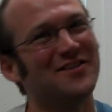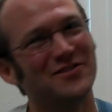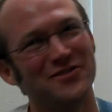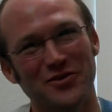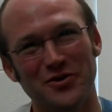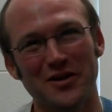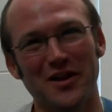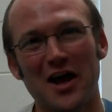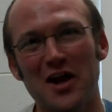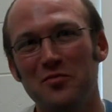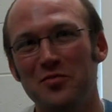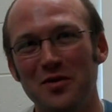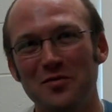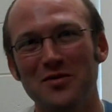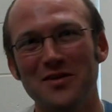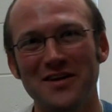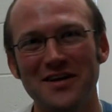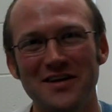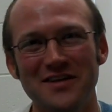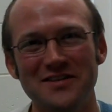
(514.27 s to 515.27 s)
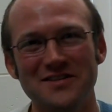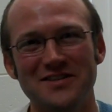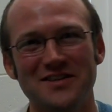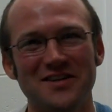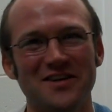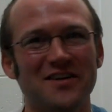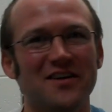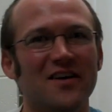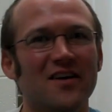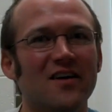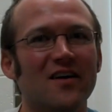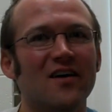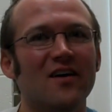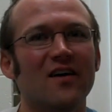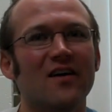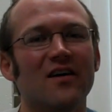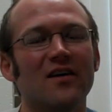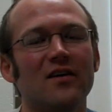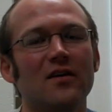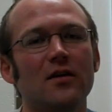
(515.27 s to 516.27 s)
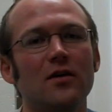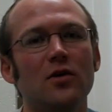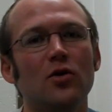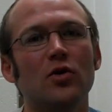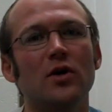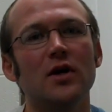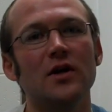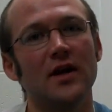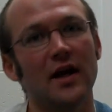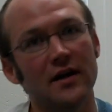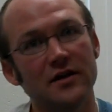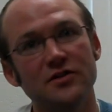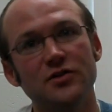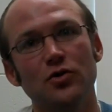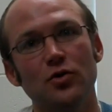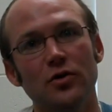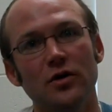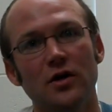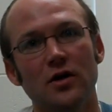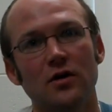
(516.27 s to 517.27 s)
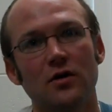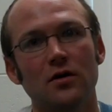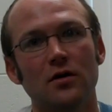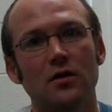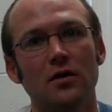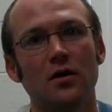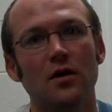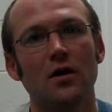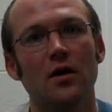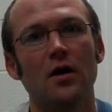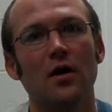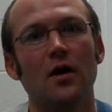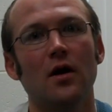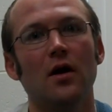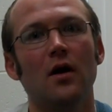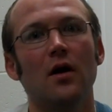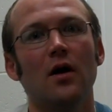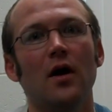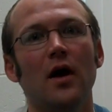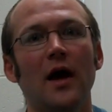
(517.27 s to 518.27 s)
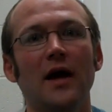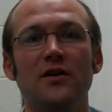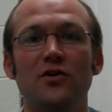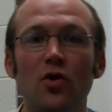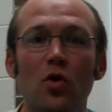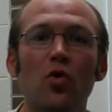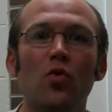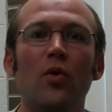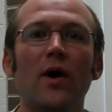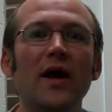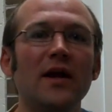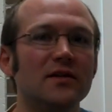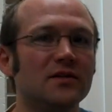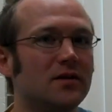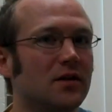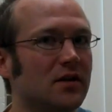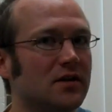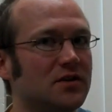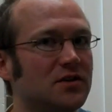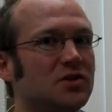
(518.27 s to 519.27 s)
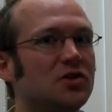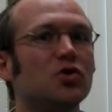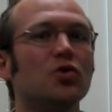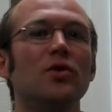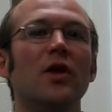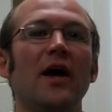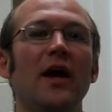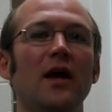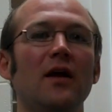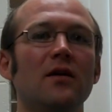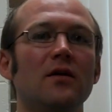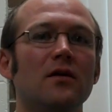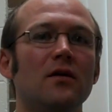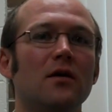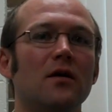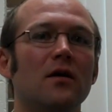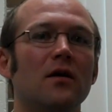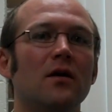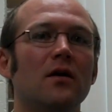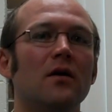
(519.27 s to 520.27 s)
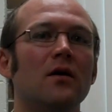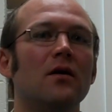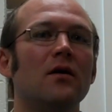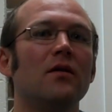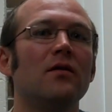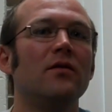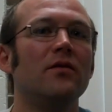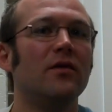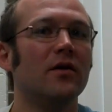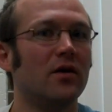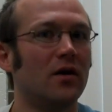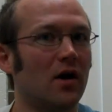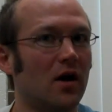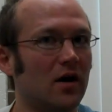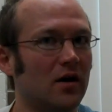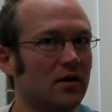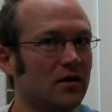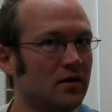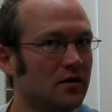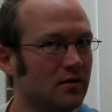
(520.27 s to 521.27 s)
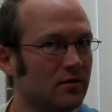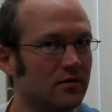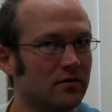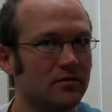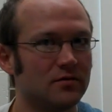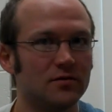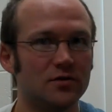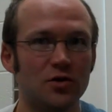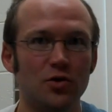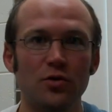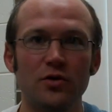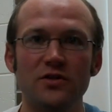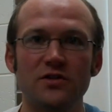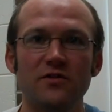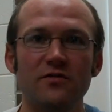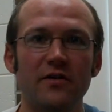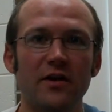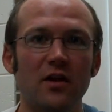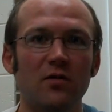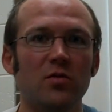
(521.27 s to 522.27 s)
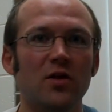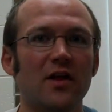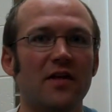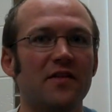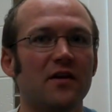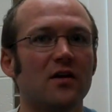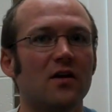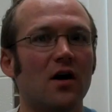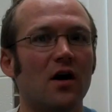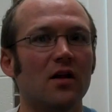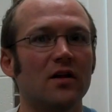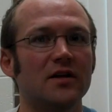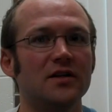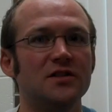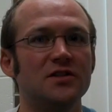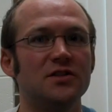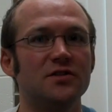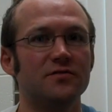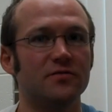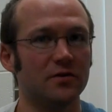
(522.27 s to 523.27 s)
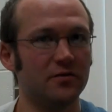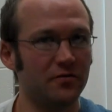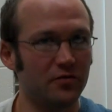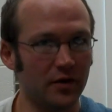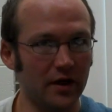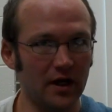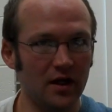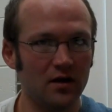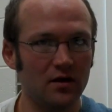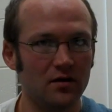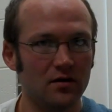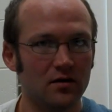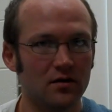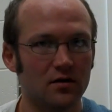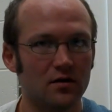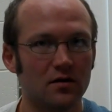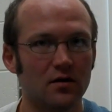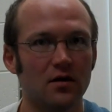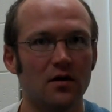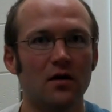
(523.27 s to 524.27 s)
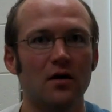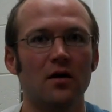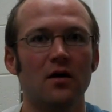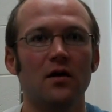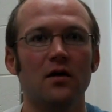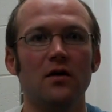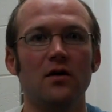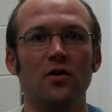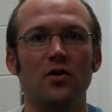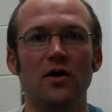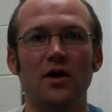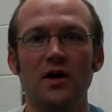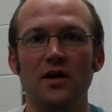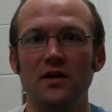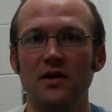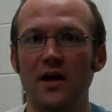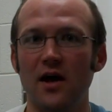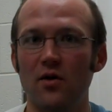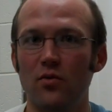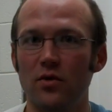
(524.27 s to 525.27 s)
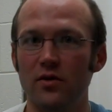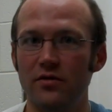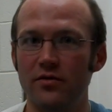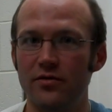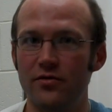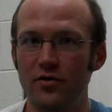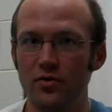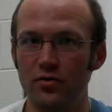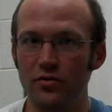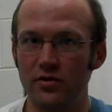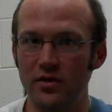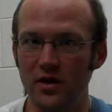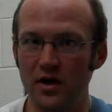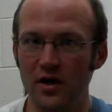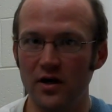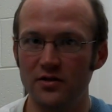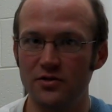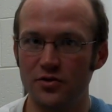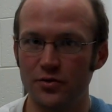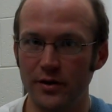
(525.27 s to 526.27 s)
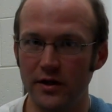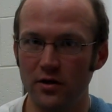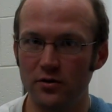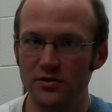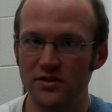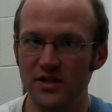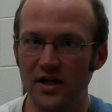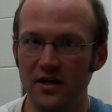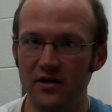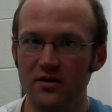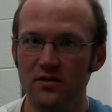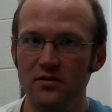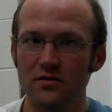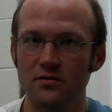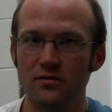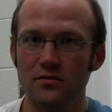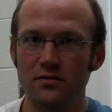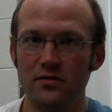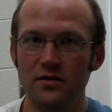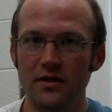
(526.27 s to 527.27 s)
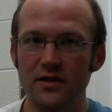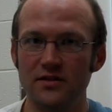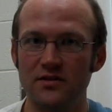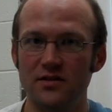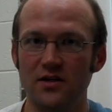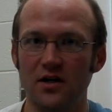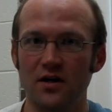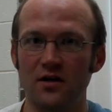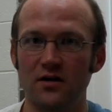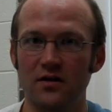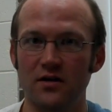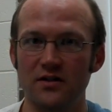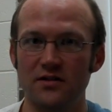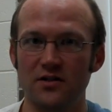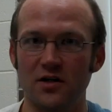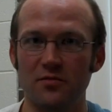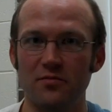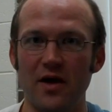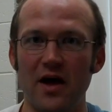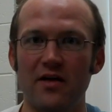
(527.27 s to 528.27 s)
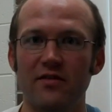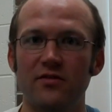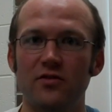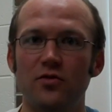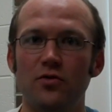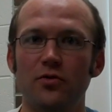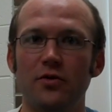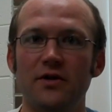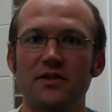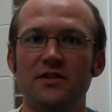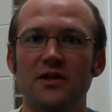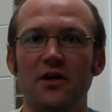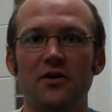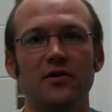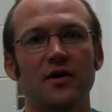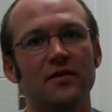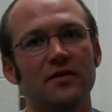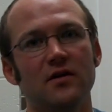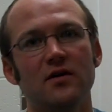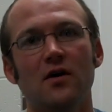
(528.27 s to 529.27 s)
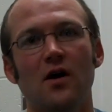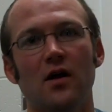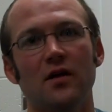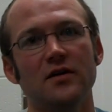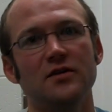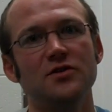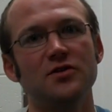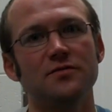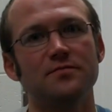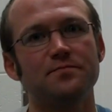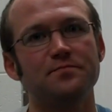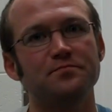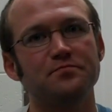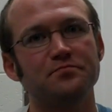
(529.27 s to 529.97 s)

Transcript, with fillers: for a lot of people it is, you can get a tutor and don't wait until it's too late. There are tutors available at the college for free. You can get one through the uh, TRIO Center. It's our, it's our math tutoring center at the college.